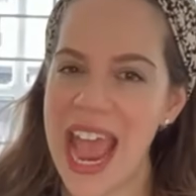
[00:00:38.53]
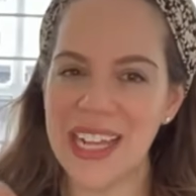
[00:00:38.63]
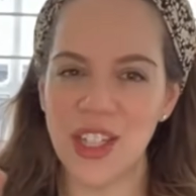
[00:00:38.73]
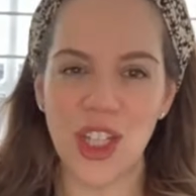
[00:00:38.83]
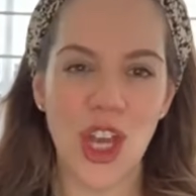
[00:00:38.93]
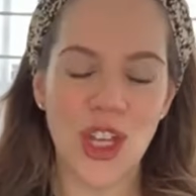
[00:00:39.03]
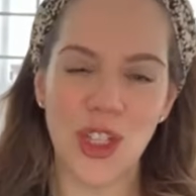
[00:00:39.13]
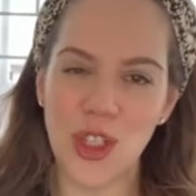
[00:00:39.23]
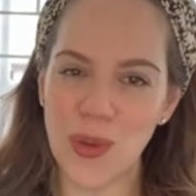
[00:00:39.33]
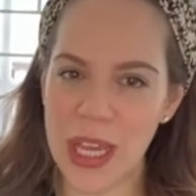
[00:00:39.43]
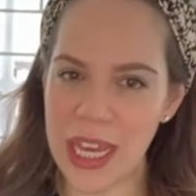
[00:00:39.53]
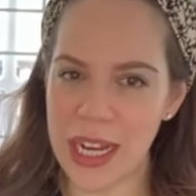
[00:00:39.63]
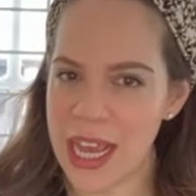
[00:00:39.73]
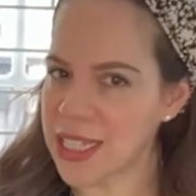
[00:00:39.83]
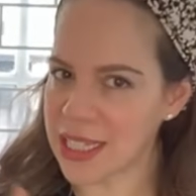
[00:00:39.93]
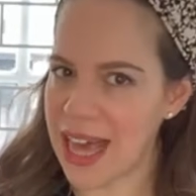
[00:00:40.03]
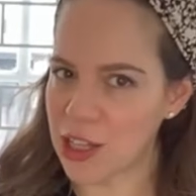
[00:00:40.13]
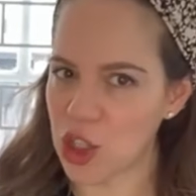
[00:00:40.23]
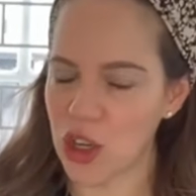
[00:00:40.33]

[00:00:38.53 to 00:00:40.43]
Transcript: and zucchini /